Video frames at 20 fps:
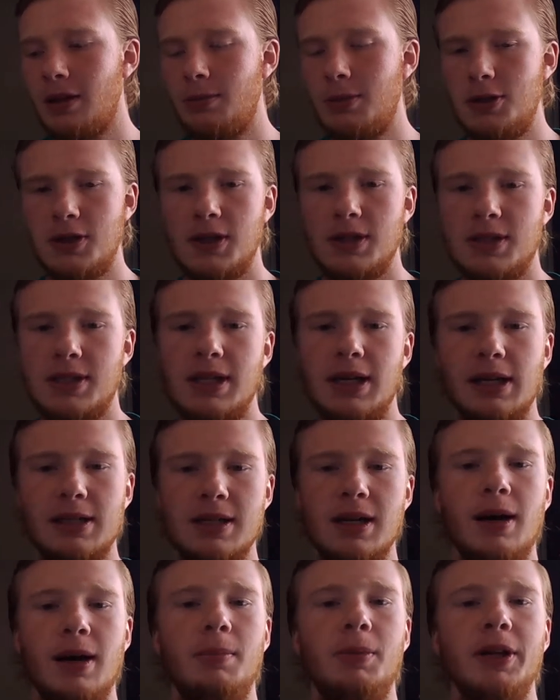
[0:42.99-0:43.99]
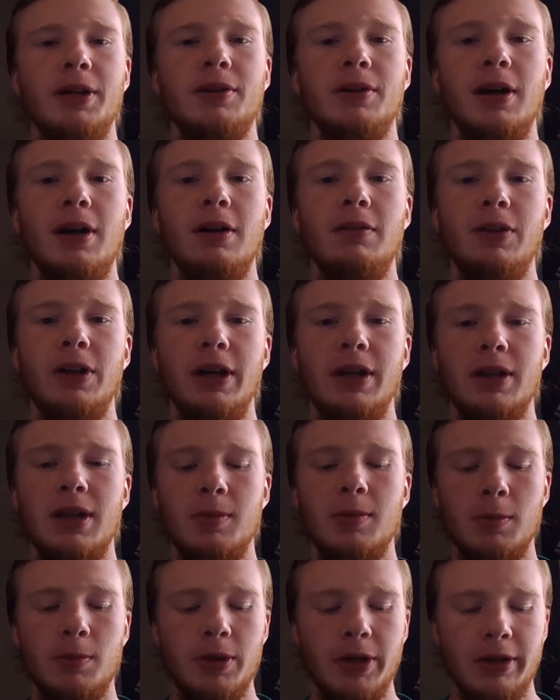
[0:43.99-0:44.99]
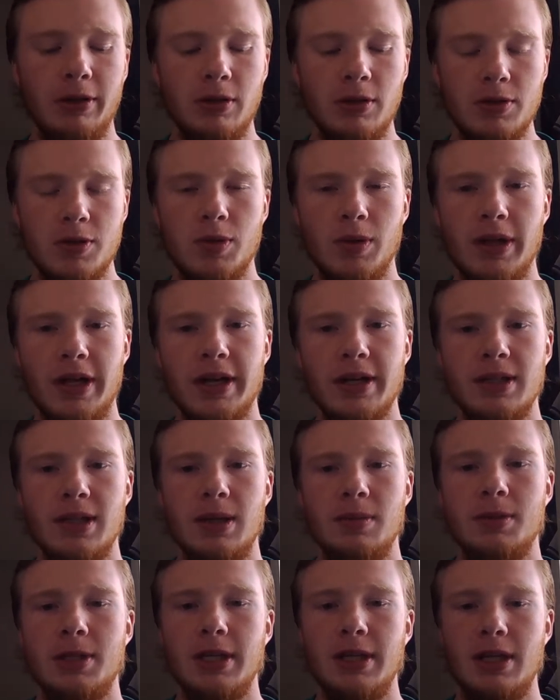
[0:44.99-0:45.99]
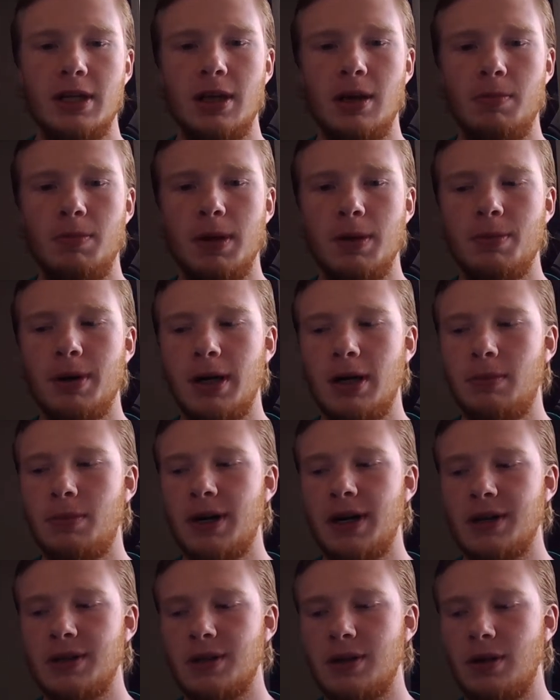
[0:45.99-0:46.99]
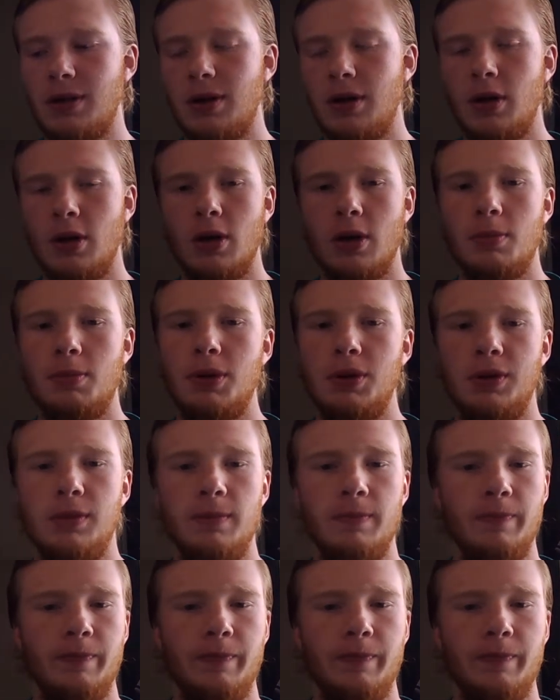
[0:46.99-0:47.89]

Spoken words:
Michigan State has not played great of late. They've been playing close to a lot of teams. They did get beat by Nebraska. But,